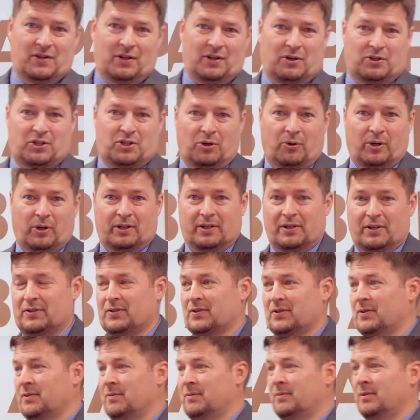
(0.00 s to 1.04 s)
that are showing
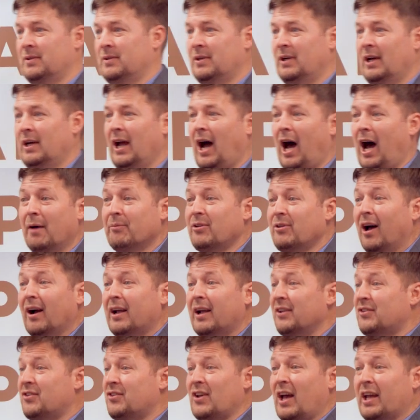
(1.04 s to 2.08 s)
this. I'm
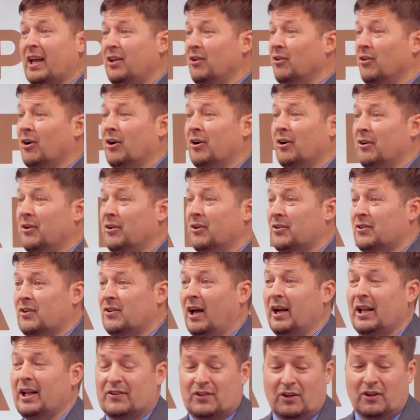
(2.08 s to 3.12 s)
talking secular
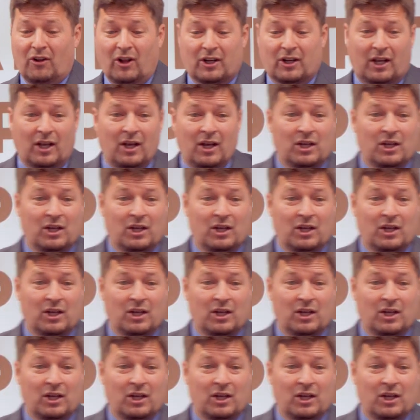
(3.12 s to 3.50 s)
studies. And look,